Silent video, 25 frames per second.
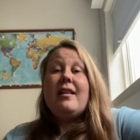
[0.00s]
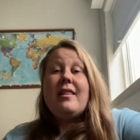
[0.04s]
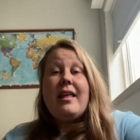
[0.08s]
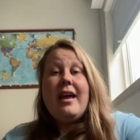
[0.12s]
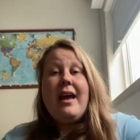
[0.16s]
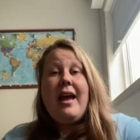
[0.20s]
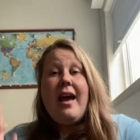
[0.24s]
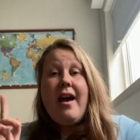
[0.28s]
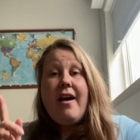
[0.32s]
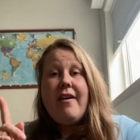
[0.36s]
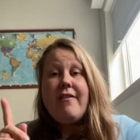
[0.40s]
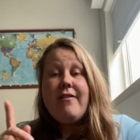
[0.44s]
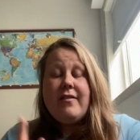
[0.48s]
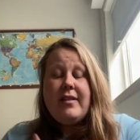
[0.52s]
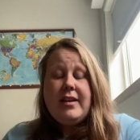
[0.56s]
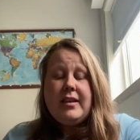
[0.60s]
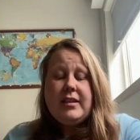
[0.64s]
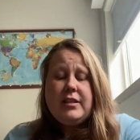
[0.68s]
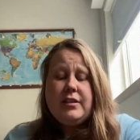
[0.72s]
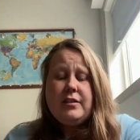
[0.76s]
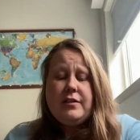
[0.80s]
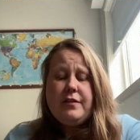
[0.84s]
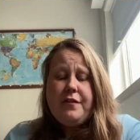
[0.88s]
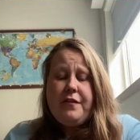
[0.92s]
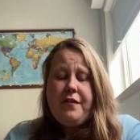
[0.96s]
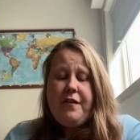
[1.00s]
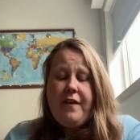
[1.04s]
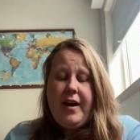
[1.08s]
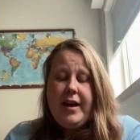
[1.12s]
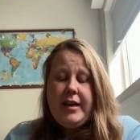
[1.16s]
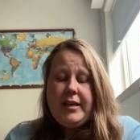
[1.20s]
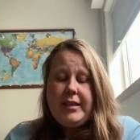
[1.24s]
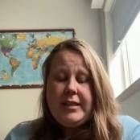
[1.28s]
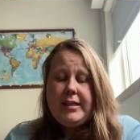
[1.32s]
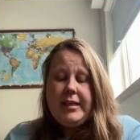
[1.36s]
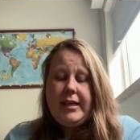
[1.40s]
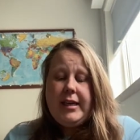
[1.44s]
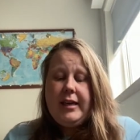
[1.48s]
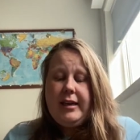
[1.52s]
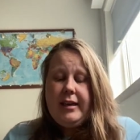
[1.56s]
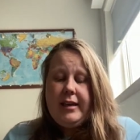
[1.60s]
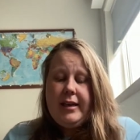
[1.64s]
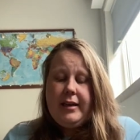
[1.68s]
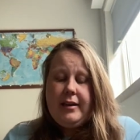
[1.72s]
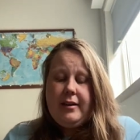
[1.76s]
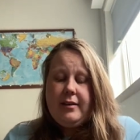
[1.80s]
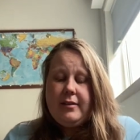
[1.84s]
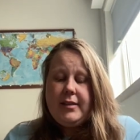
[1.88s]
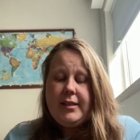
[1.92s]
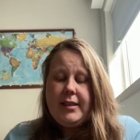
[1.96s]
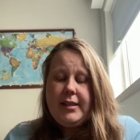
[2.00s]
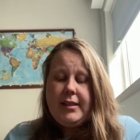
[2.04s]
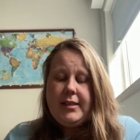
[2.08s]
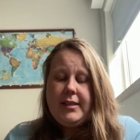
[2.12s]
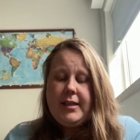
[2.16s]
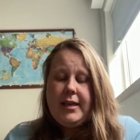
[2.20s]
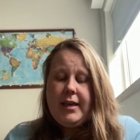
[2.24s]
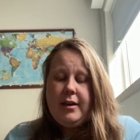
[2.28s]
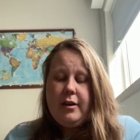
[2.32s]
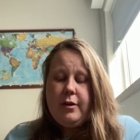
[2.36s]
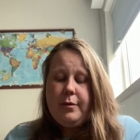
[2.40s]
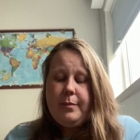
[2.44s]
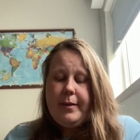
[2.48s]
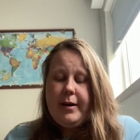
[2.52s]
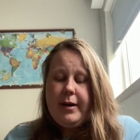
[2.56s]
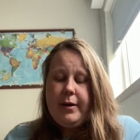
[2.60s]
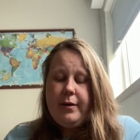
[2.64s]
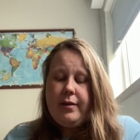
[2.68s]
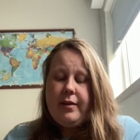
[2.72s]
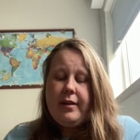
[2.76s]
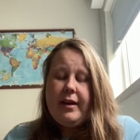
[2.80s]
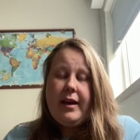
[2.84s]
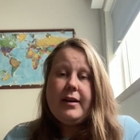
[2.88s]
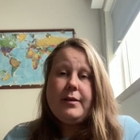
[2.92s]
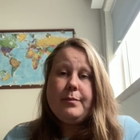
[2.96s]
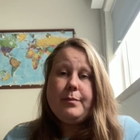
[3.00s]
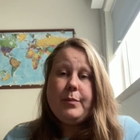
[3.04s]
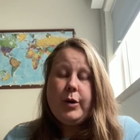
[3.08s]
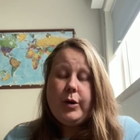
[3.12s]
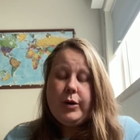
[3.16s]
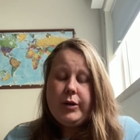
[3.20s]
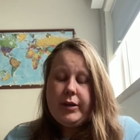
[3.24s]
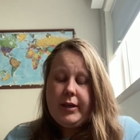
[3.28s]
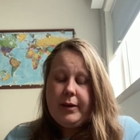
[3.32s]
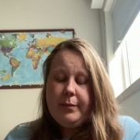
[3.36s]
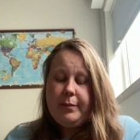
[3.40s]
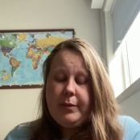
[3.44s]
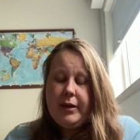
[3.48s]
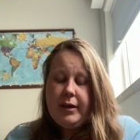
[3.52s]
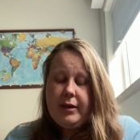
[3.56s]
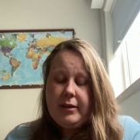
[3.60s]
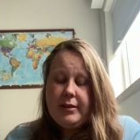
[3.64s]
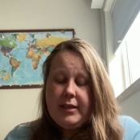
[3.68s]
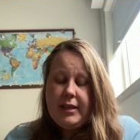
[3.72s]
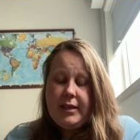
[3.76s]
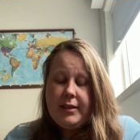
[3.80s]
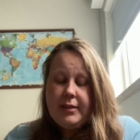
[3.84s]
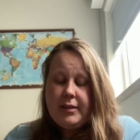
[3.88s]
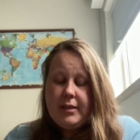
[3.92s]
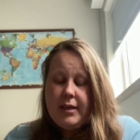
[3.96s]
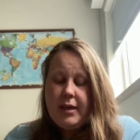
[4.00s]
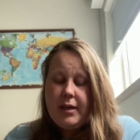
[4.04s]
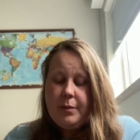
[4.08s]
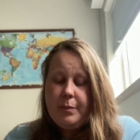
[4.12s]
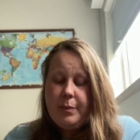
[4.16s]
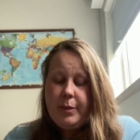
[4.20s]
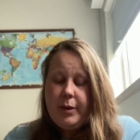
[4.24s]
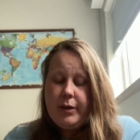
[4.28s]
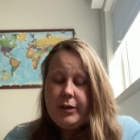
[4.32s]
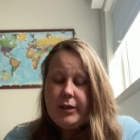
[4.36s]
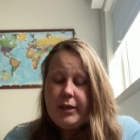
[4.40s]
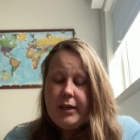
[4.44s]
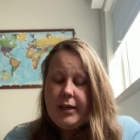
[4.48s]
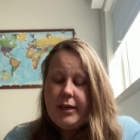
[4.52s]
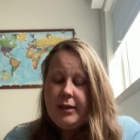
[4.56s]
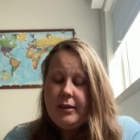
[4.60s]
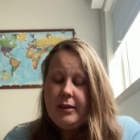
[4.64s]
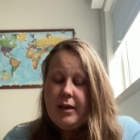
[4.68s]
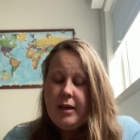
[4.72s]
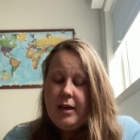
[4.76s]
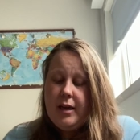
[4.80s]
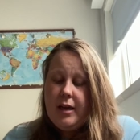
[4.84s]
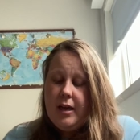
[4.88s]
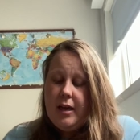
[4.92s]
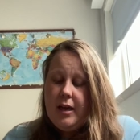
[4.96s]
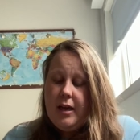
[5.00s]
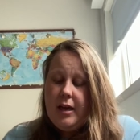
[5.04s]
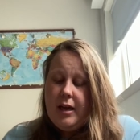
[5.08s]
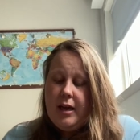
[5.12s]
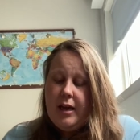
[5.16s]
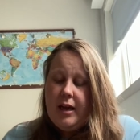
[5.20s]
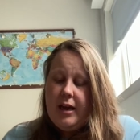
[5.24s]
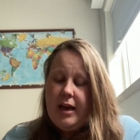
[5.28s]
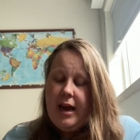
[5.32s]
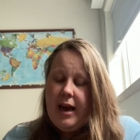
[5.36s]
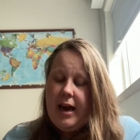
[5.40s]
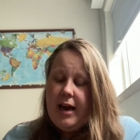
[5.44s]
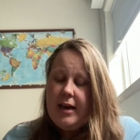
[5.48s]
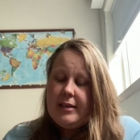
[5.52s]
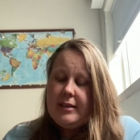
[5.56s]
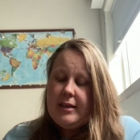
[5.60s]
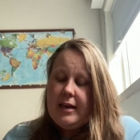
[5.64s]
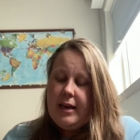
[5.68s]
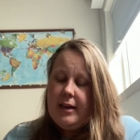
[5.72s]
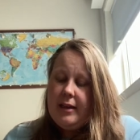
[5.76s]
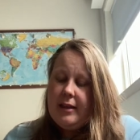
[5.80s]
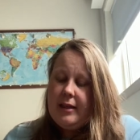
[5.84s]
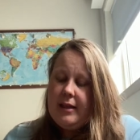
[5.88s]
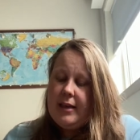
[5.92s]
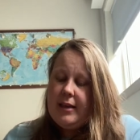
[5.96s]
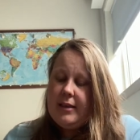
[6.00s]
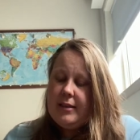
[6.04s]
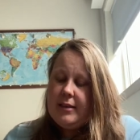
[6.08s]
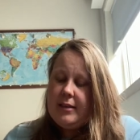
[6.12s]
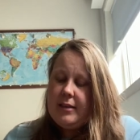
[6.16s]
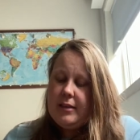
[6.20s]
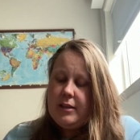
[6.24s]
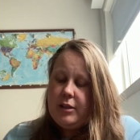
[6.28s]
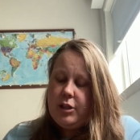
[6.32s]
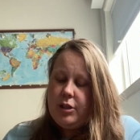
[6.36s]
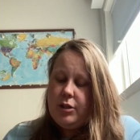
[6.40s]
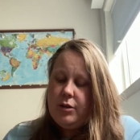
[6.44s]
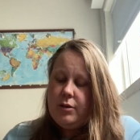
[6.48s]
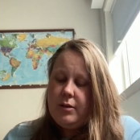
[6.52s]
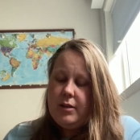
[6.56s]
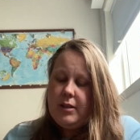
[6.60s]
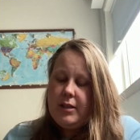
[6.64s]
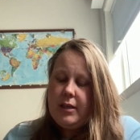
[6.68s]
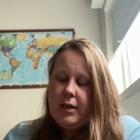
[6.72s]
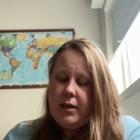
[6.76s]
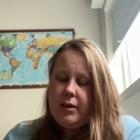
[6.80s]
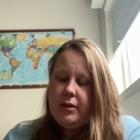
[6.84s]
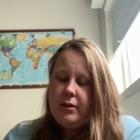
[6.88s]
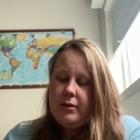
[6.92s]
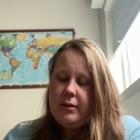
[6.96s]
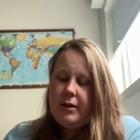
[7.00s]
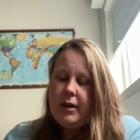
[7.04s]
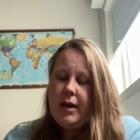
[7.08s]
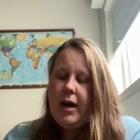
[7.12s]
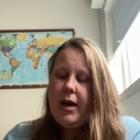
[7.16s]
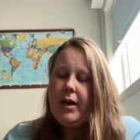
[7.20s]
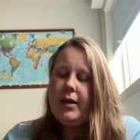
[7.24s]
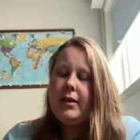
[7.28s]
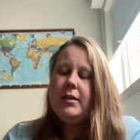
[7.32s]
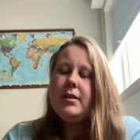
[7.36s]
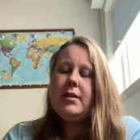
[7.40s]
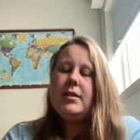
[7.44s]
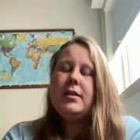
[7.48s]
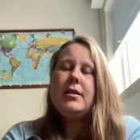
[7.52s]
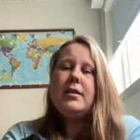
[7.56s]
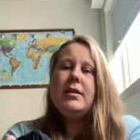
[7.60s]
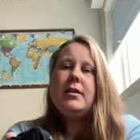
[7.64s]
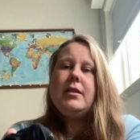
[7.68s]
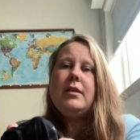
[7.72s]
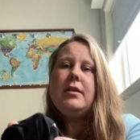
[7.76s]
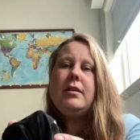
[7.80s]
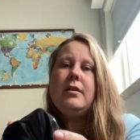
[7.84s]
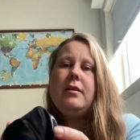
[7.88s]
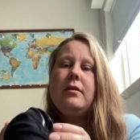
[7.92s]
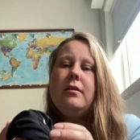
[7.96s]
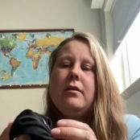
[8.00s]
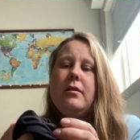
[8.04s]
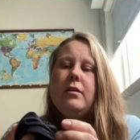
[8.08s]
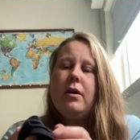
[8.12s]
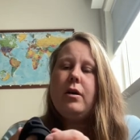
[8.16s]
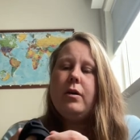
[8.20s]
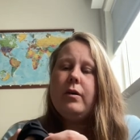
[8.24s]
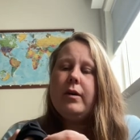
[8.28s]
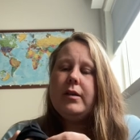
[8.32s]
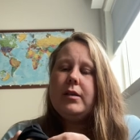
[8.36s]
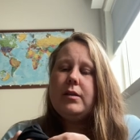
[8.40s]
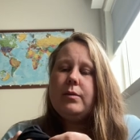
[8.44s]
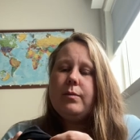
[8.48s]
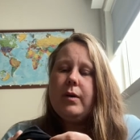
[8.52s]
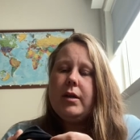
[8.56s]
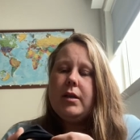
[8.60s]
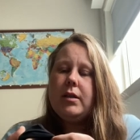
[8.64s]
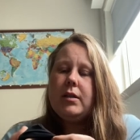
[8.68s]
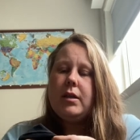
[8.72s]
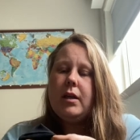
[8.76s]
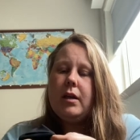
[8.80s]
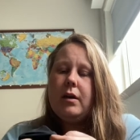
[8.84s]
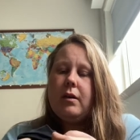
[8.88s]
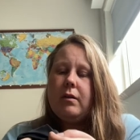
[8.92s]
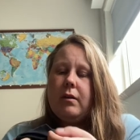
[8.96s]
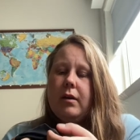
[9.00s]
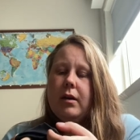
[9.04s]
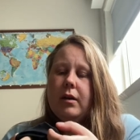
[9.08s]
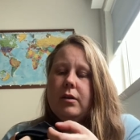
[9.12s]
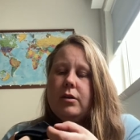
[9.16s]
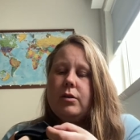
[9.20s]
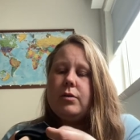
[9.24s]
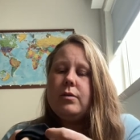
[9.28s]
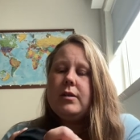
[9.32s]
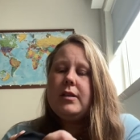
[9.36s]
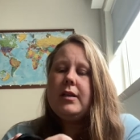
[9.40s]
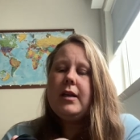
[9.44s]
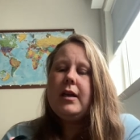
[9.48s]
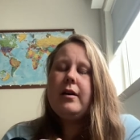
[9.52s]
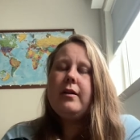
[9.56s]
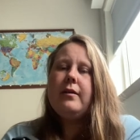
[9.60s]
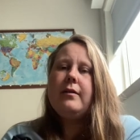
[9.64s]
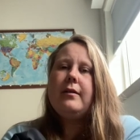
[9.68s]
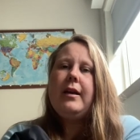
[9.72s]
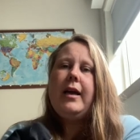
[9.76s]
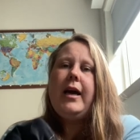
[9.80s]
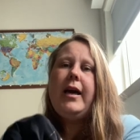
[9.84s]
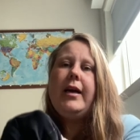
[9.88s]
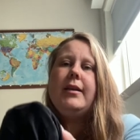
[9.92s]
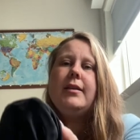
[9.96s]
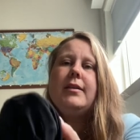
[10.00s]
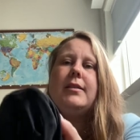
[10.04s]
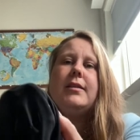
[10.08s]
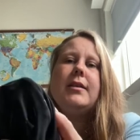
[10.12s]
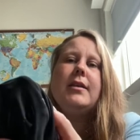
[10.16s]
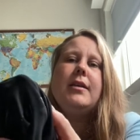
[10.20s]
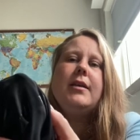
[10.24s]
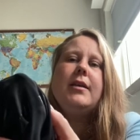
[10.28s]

they have this fancy little detail about that pocket, because inside the pocket, it has like these two silicone lines. No, it's one silicone, two silicone lines